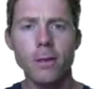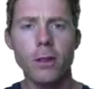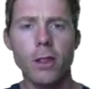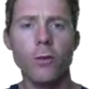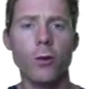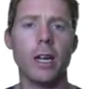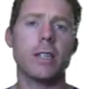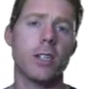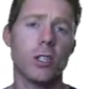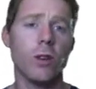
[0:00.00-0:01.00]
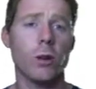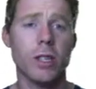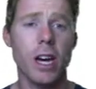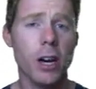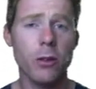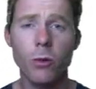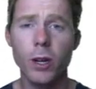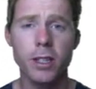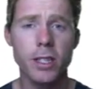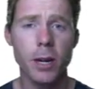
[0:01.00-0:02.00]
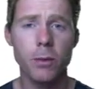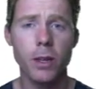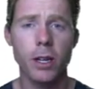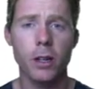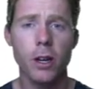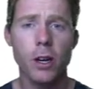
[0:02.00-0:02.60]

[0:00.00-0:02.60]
Therefore it has 6 volts. R3, same thing.